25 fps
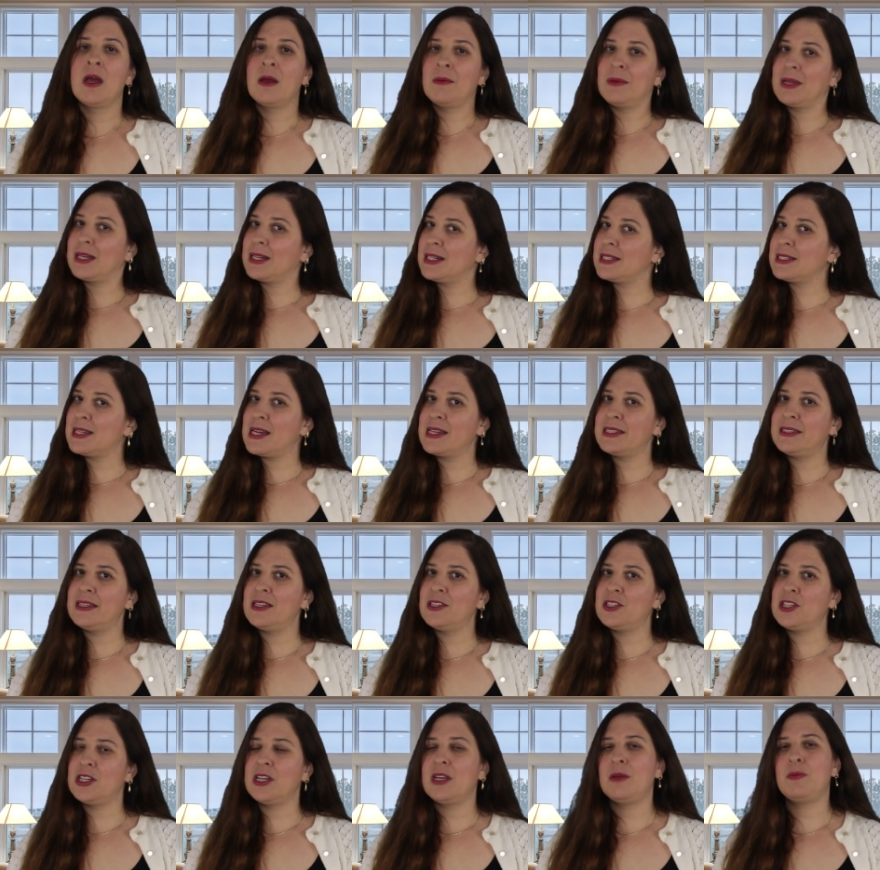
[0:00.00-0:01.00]
Because I
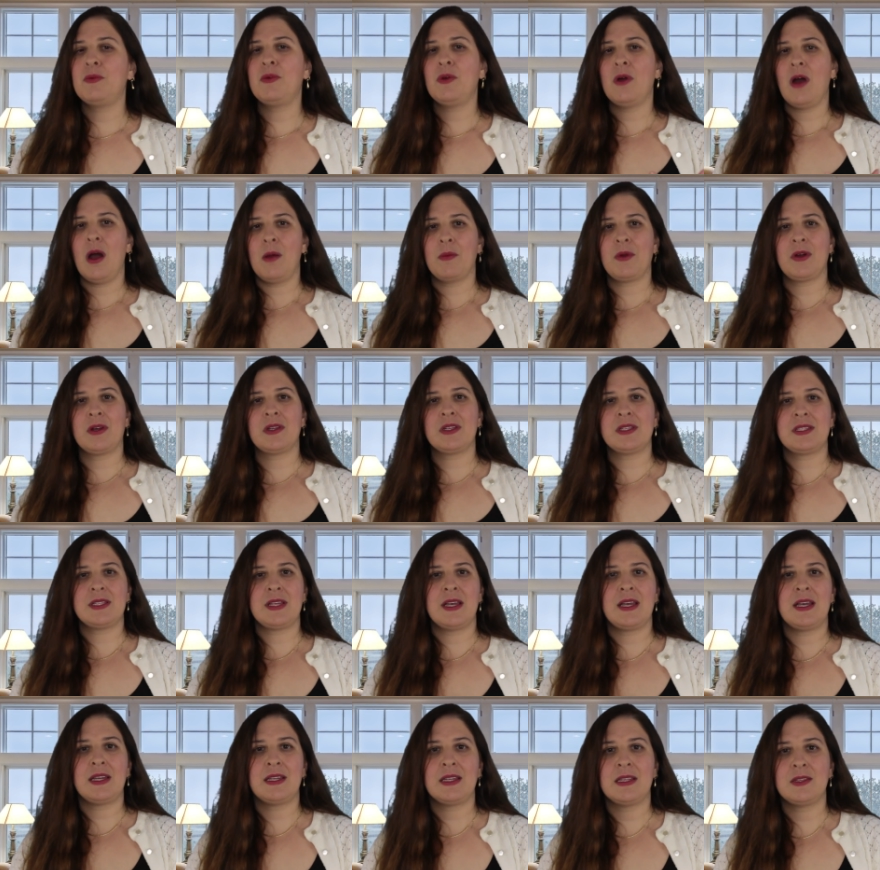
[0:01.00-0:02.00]
teach Hebrew, I'm going
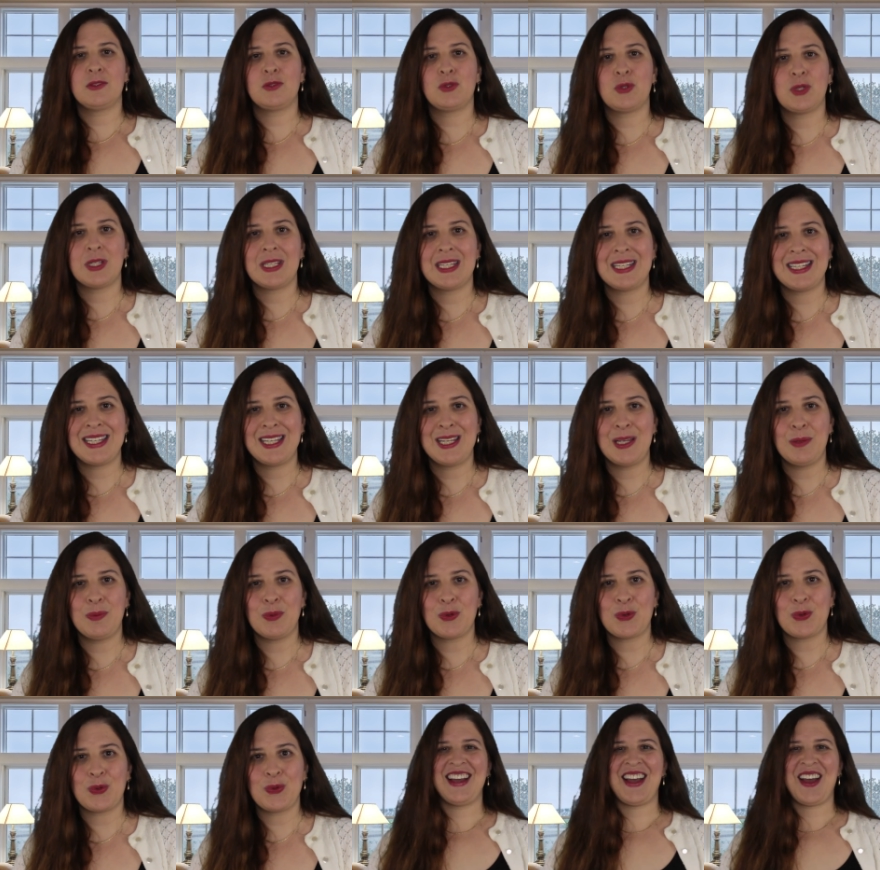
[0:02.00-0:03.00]
to do it in
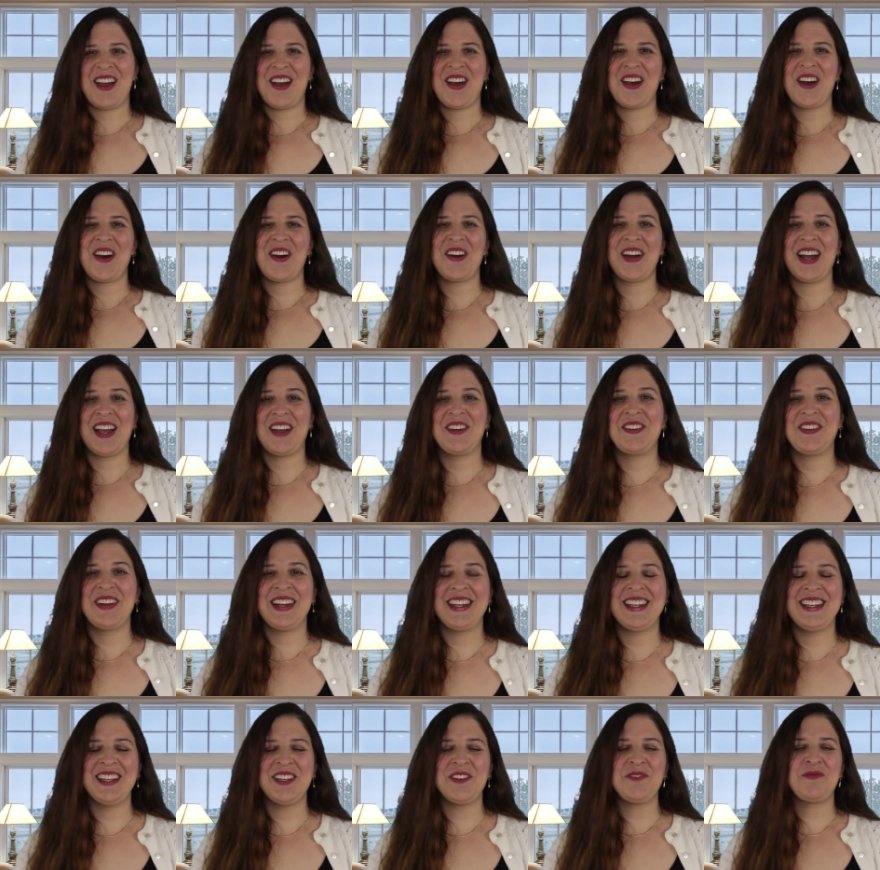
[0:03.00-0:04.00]
Hebrew. Okay,
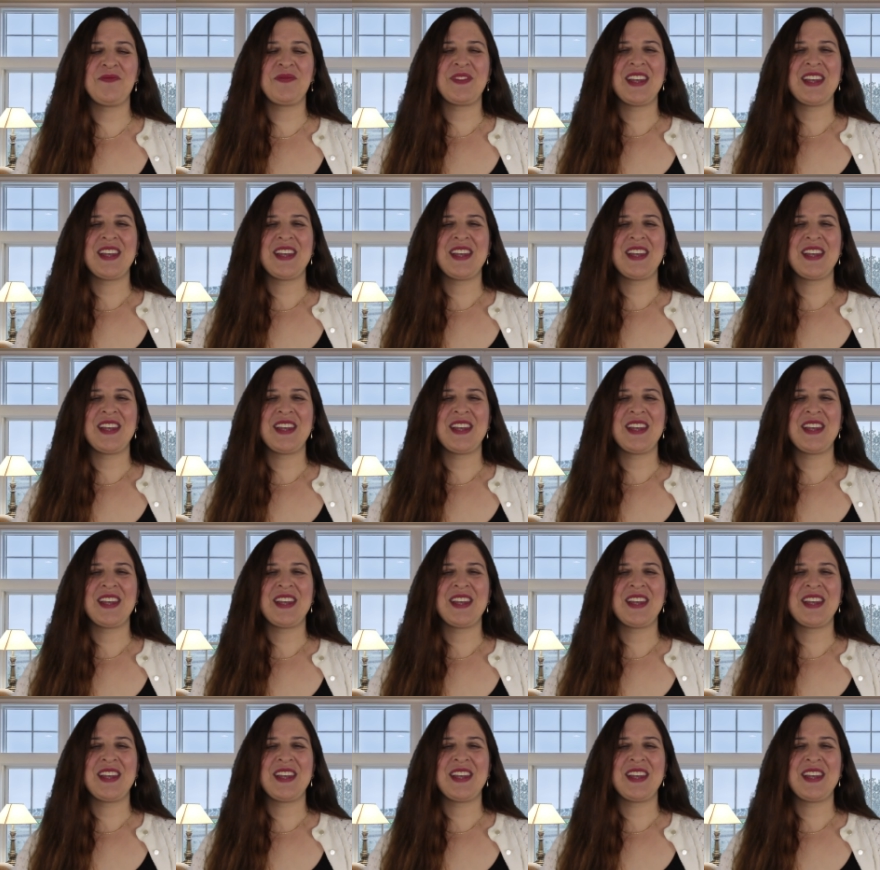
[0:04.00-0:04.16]
ready?